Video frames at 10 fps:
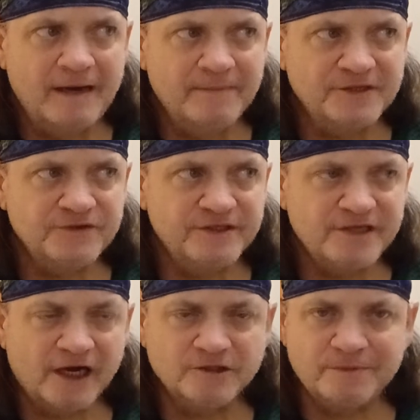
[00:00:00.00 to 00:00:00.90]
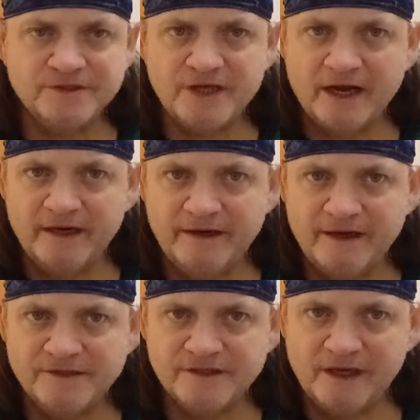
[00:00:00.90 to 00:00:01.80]
measuring cycles per second and
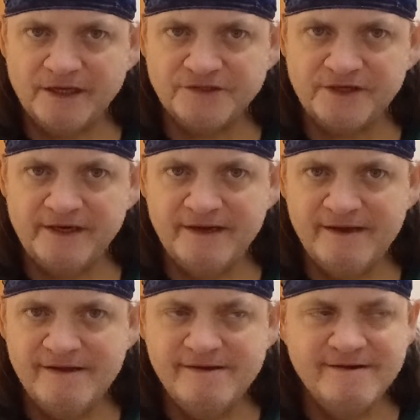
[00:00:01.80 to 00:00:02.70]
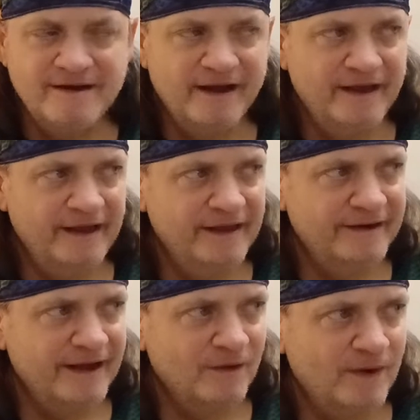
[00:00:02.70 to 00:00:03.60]
oscillation in
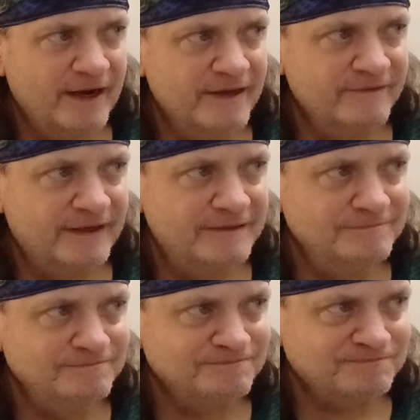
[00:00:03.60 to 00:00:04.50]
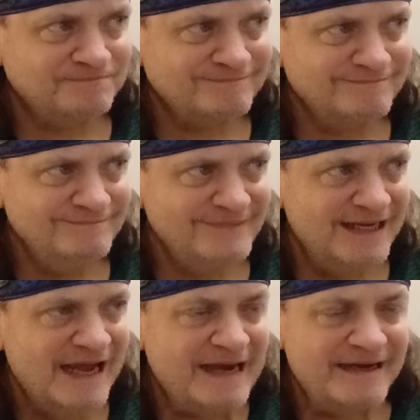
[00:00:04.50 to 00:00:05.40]
that way of
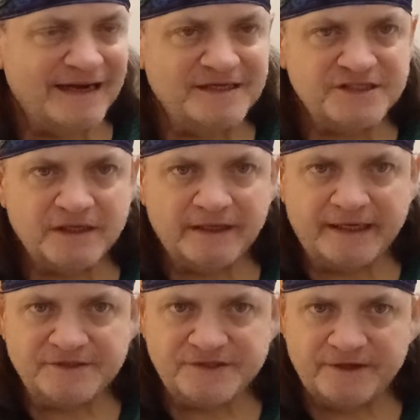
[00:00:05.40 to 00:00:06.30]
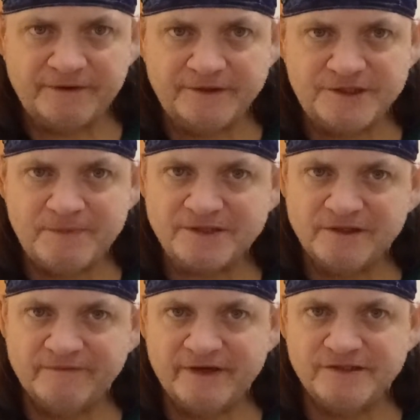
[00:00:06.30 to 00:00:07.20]
not necessarily considered special
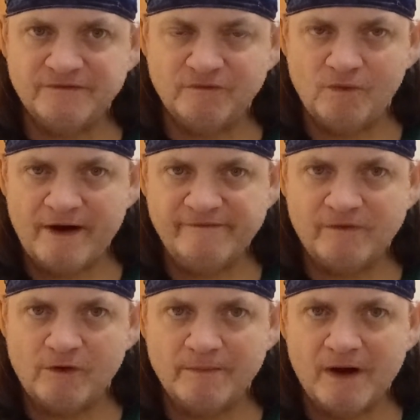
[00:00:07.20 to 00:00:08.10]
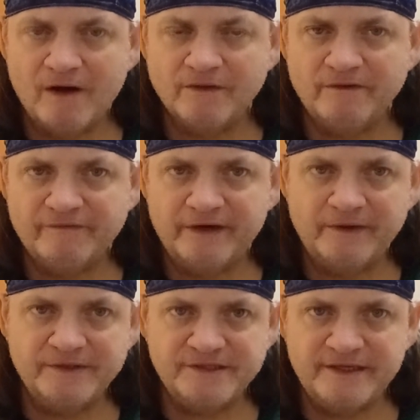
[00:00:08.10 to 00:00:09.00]
effects of waveform, although
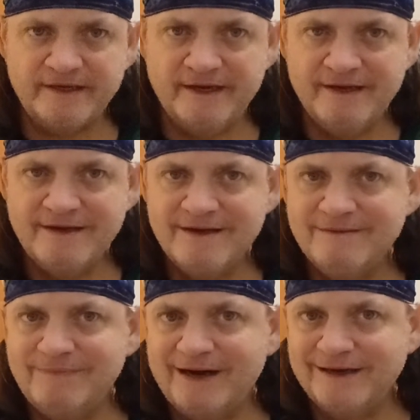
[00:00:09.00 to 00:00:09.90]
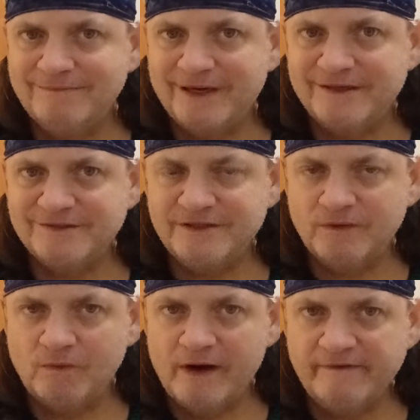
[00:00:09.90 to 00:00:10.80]
frequency by comparison to
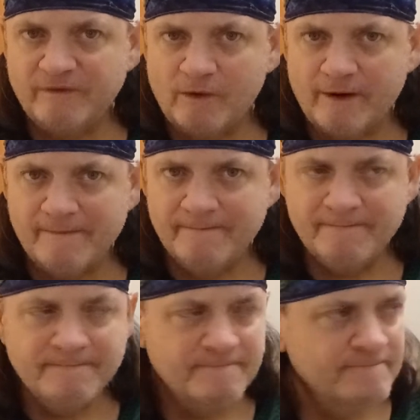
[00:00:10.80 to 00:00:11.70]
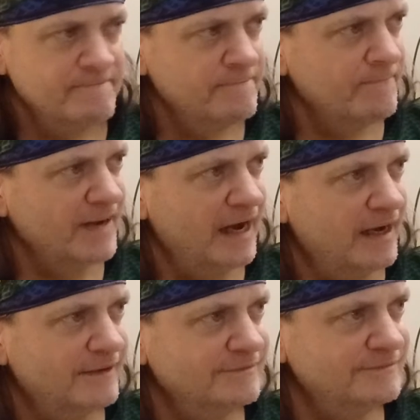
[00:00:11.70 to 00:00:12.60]
waveform,
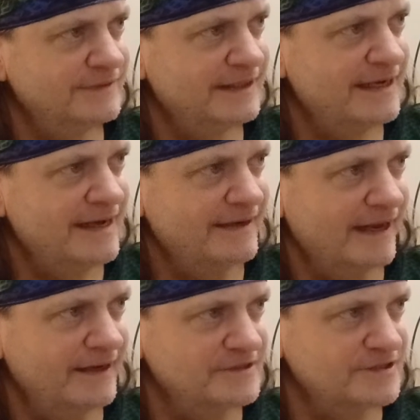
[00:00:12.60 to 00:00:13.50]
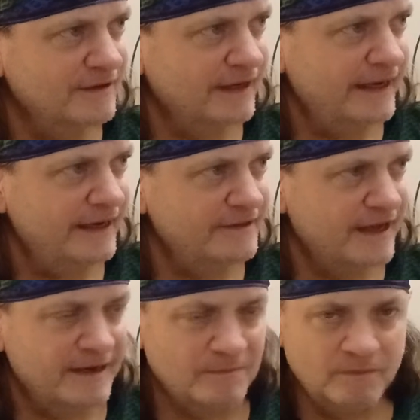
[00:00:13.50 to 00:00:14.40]
not necessarily
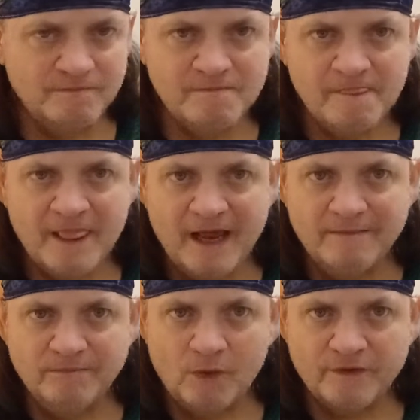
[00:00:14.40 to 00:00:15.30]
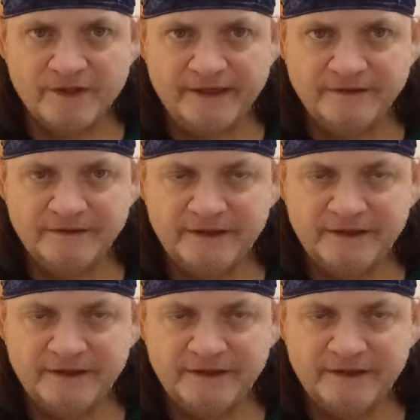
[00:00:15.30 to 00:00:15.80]
anything more than